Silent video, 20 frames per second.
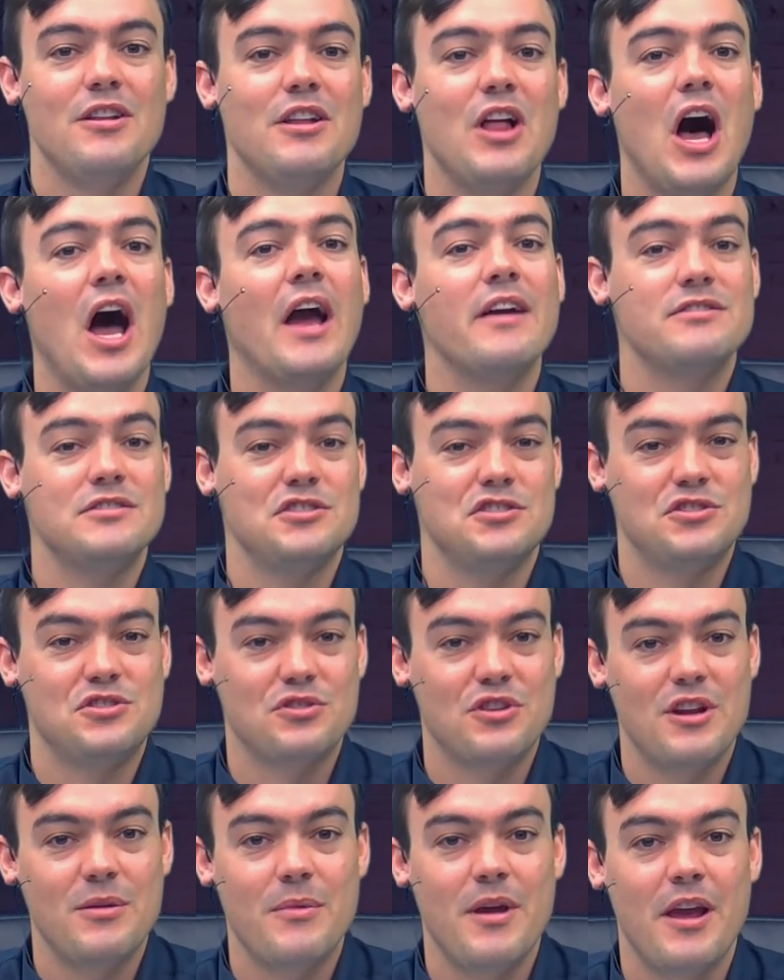live
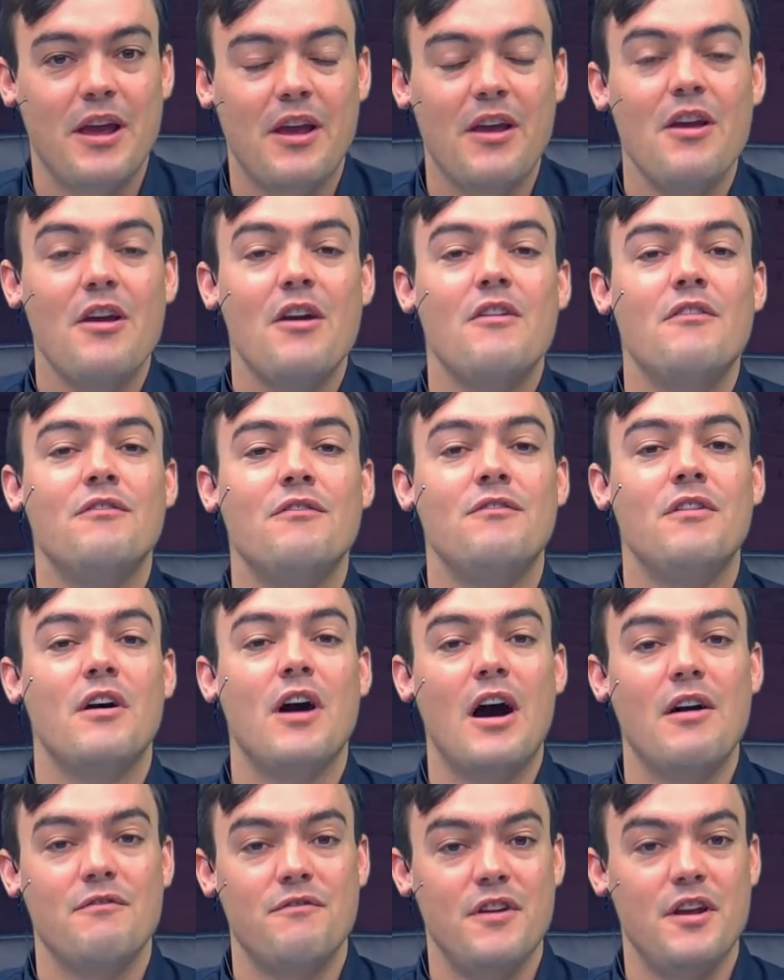streaming
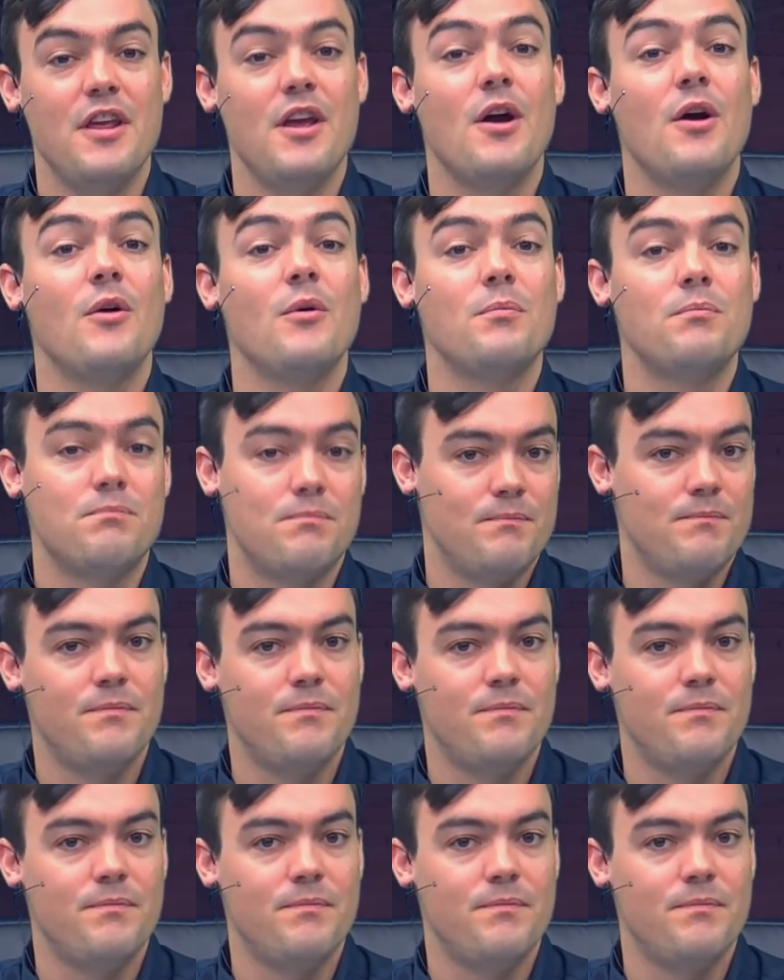video,